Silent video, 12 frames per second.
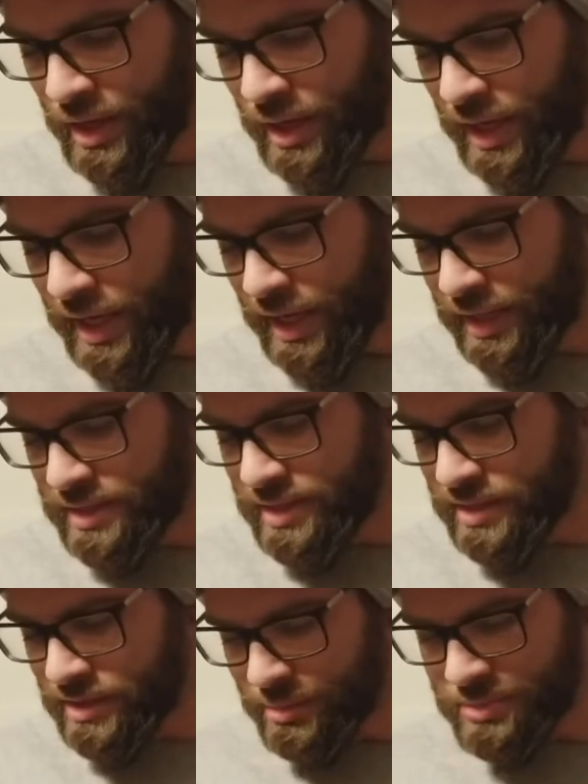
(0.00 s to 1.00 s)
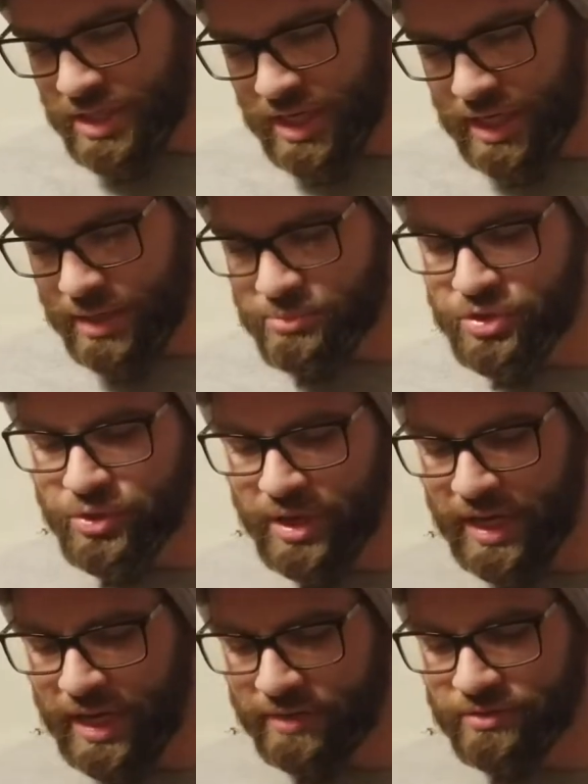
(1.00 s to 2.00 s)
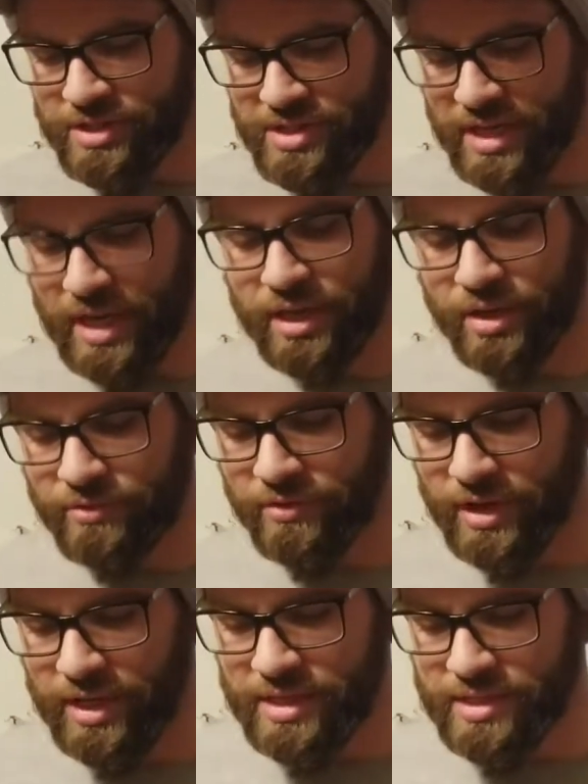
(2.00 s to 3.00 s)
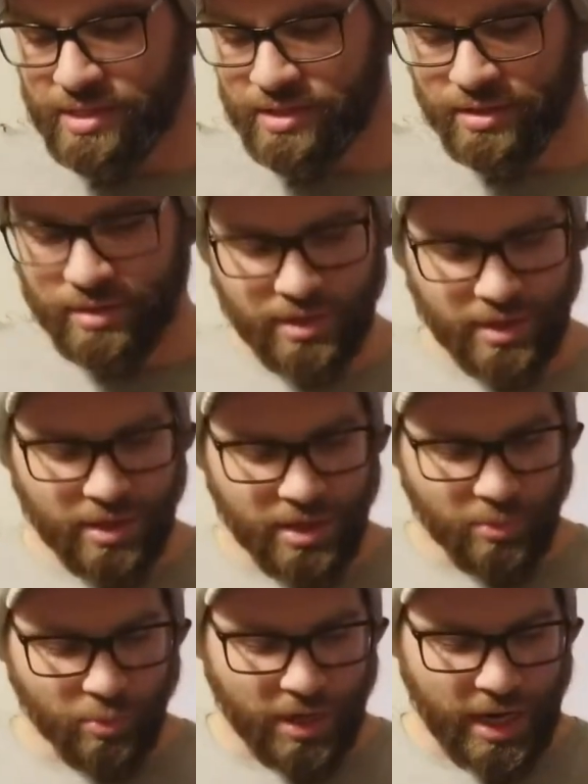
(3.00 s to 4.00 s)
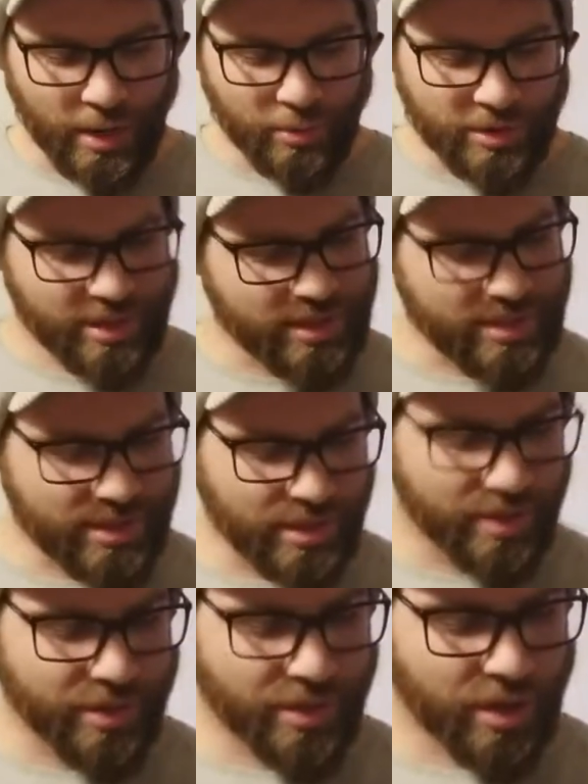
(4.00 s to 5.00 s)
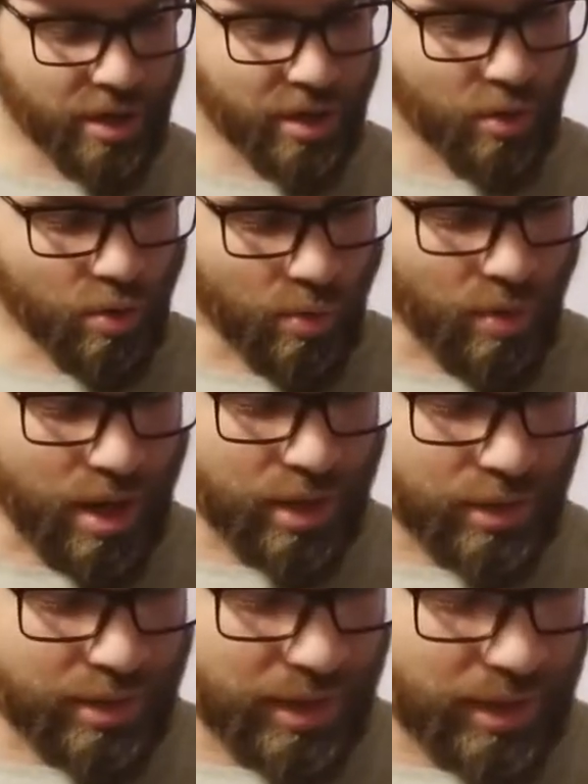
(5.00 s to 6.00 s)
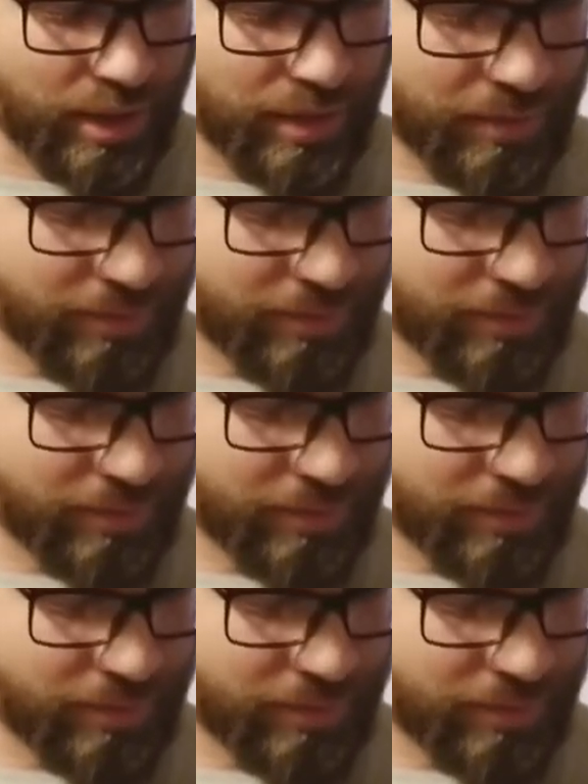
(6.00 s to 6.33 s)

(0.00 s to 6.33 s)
And sometimes you have to sacrifice what I would consider quality